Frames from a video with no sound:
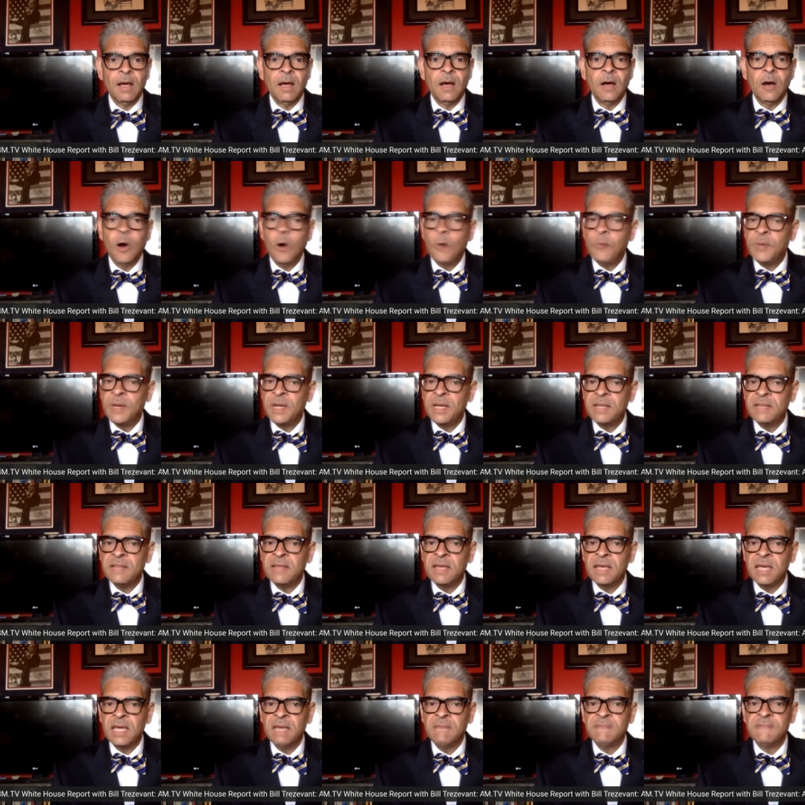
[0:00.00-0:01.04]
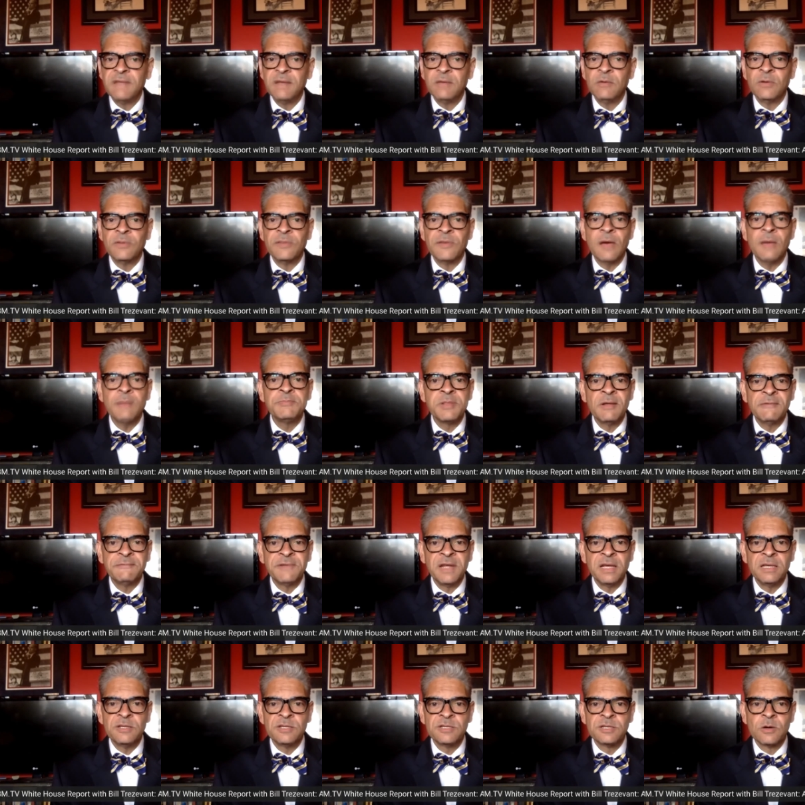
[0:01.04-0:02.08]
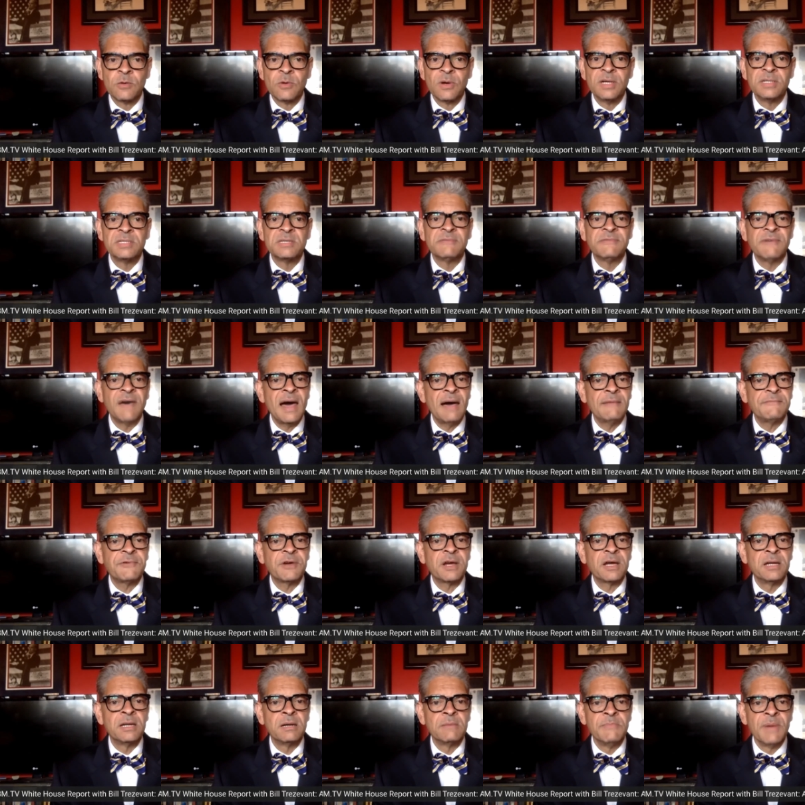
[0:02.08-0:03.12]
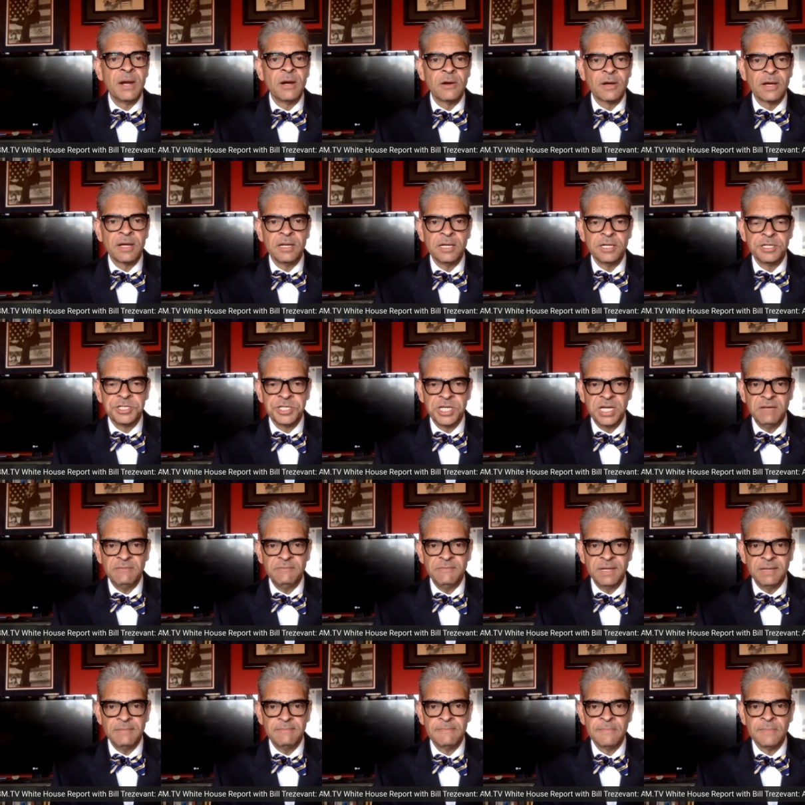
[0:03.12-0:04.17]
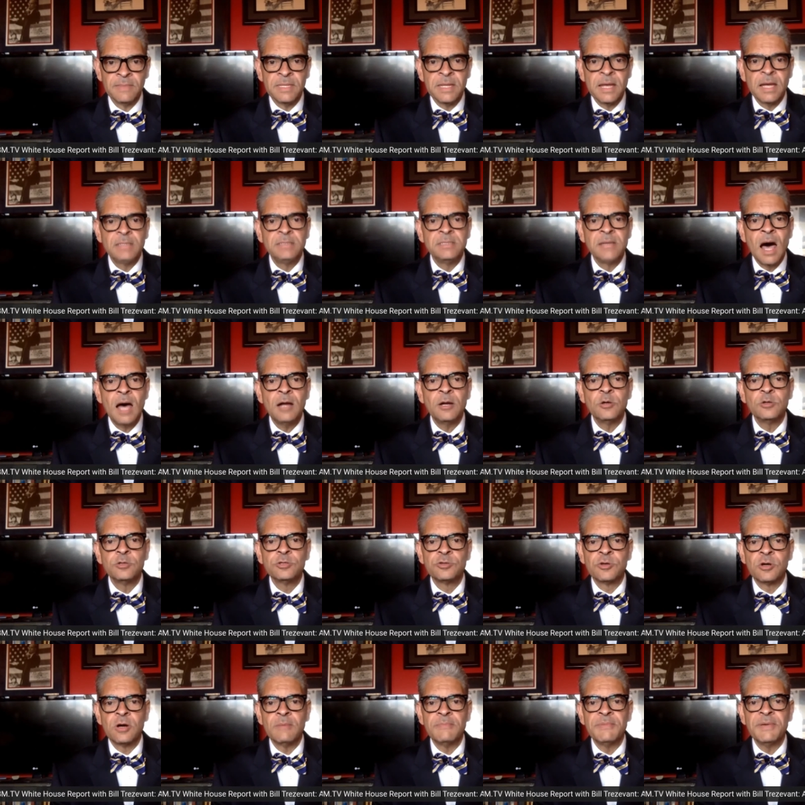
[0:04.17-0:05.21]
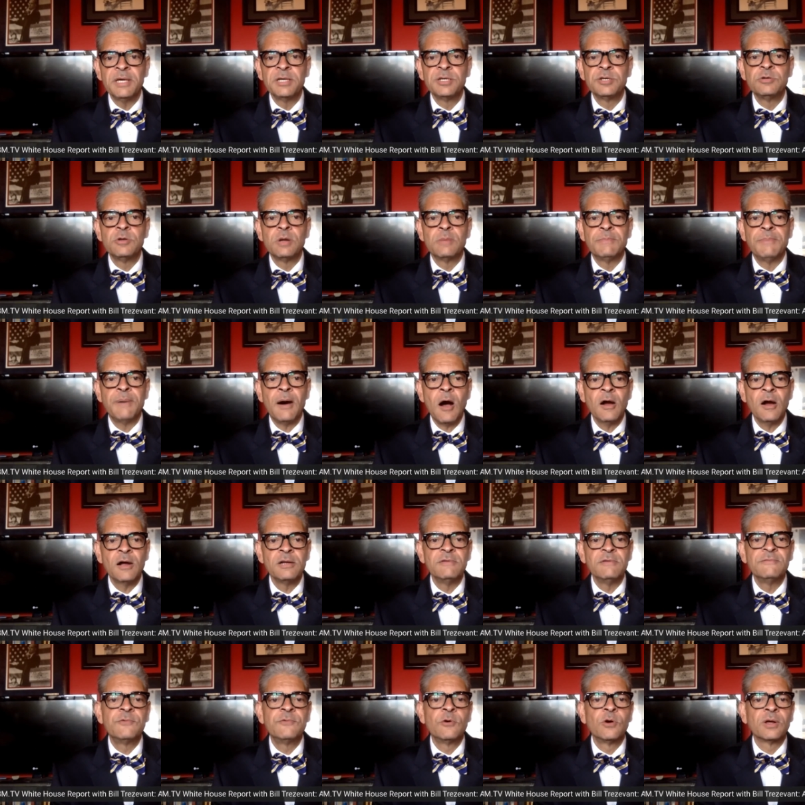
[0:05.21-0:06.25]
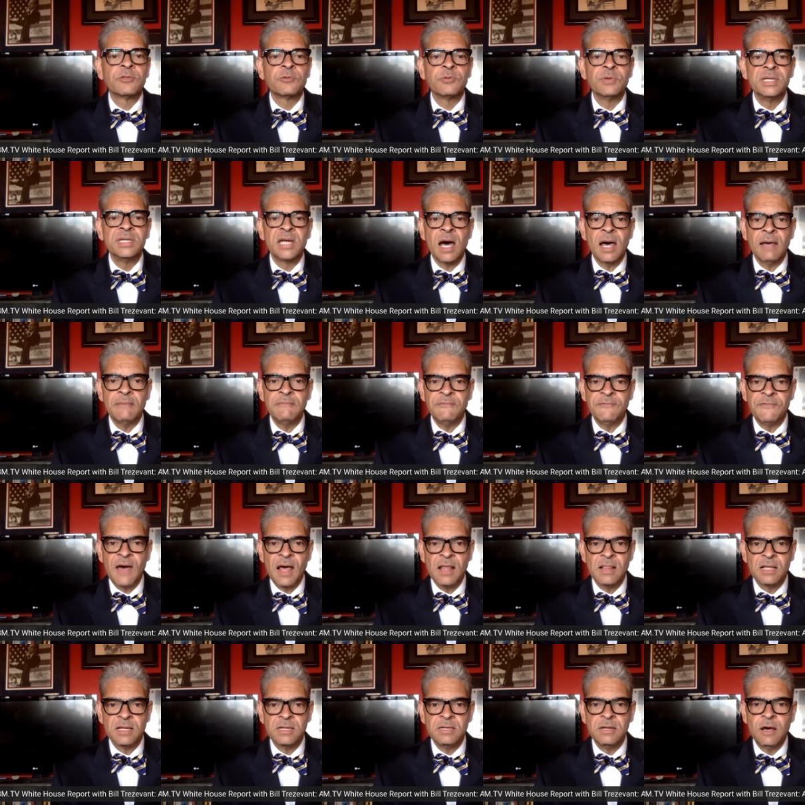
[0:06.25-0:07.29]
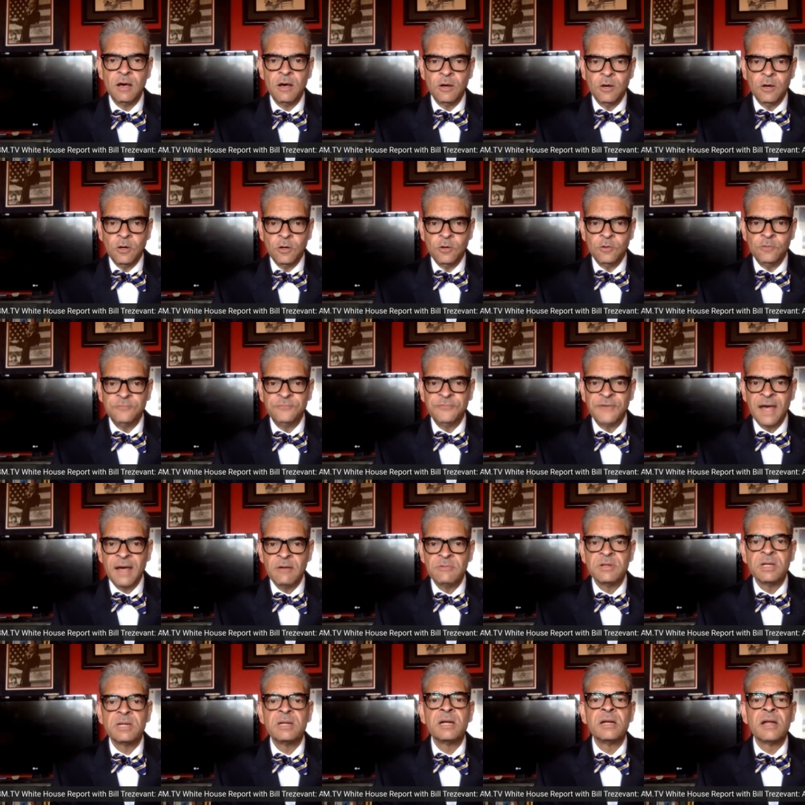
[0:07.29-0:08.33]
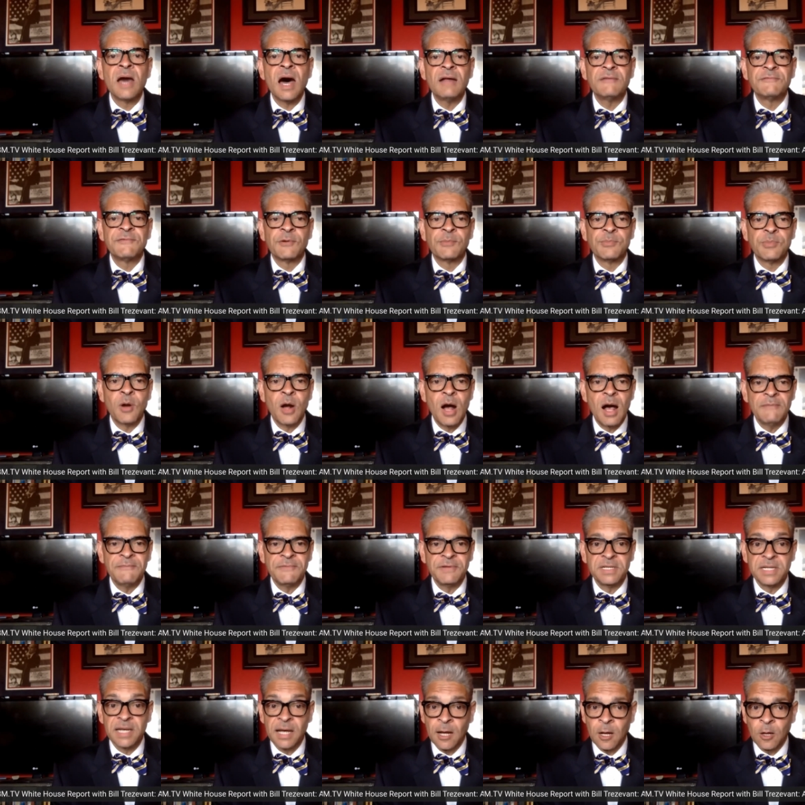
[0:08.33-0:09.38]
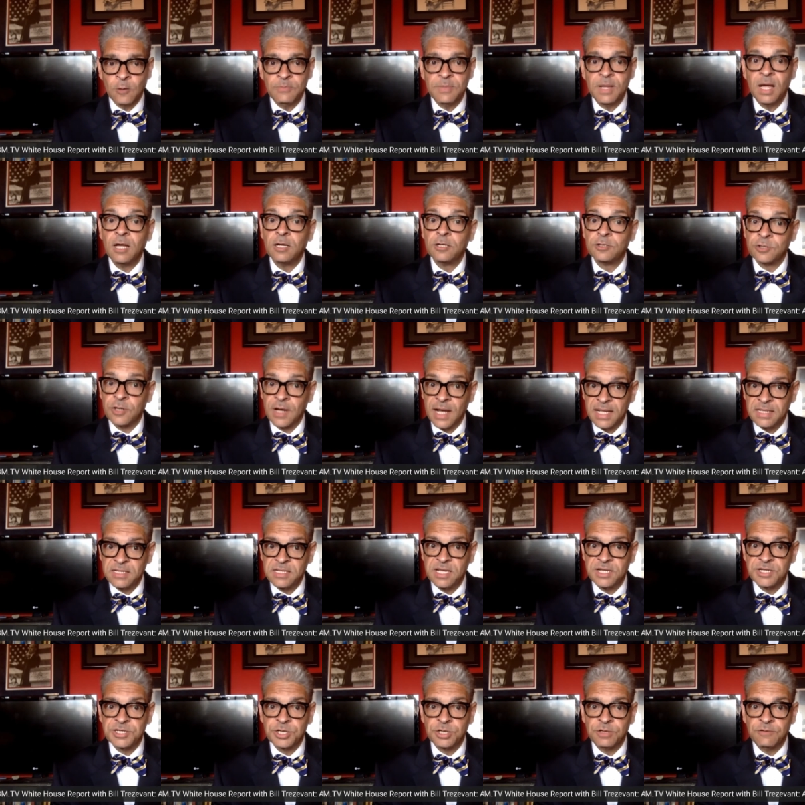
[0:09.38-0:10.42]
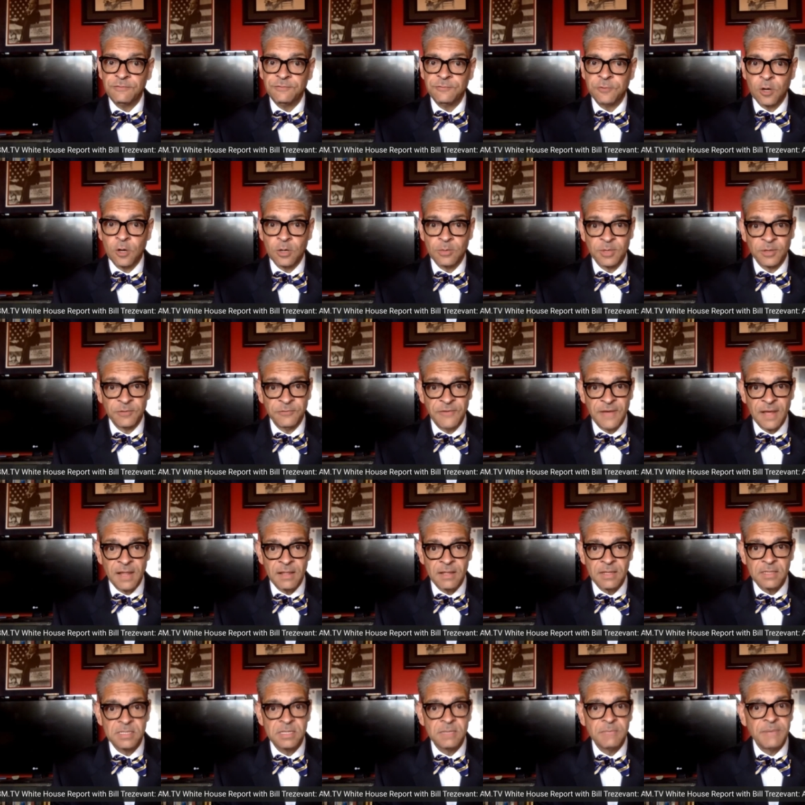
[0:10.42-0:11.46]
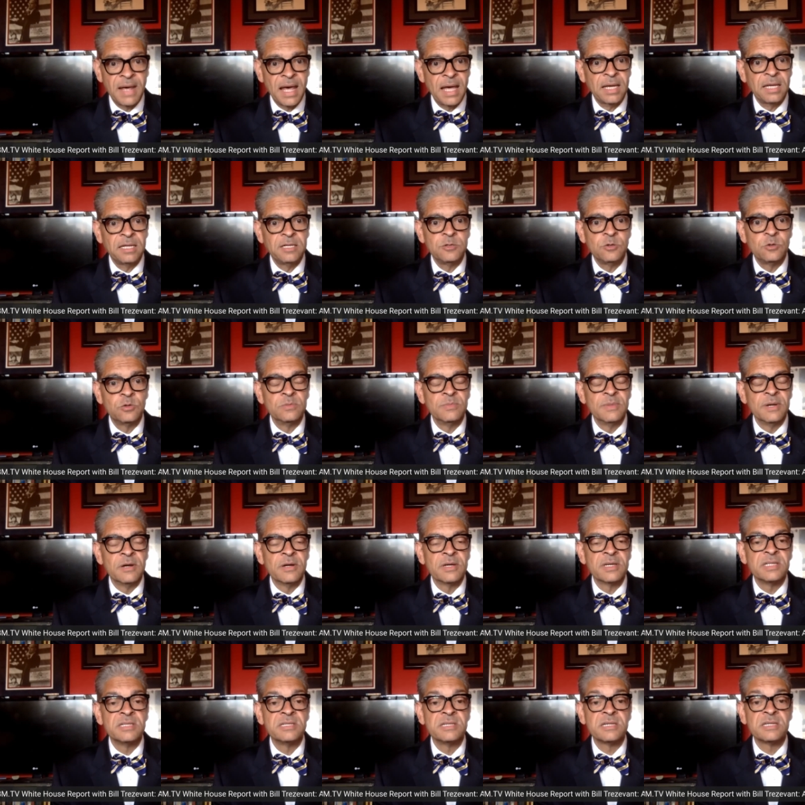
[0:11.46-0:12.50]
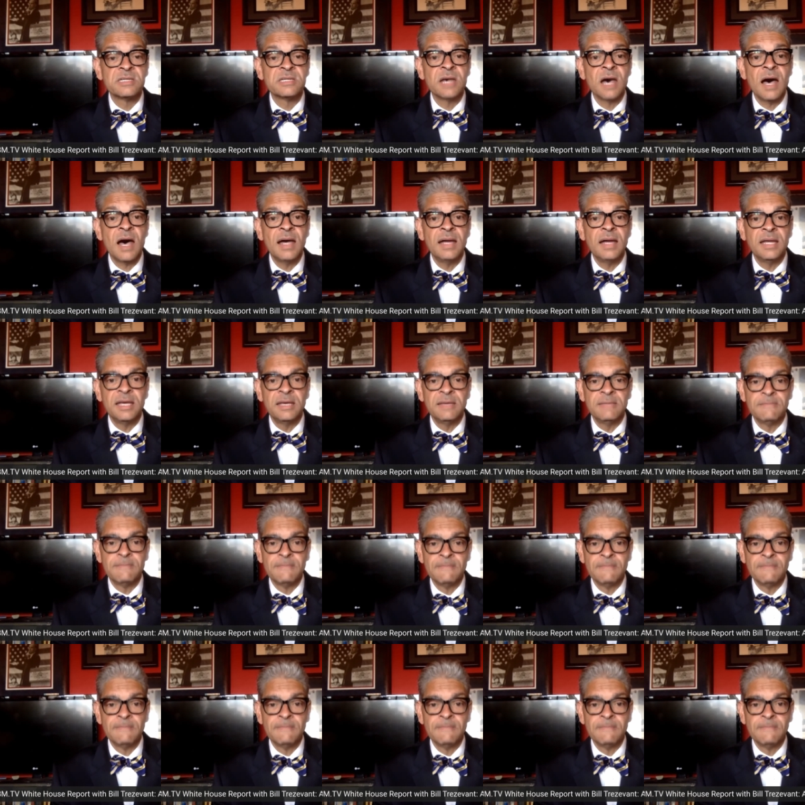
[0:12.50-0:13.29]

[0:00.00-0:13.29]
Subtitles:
Opening the evening with uplifting stories of African American achievement, Donald Trump issued a pardon for a three-time felon who founded a not-for-profit to help transition former felons back into American society.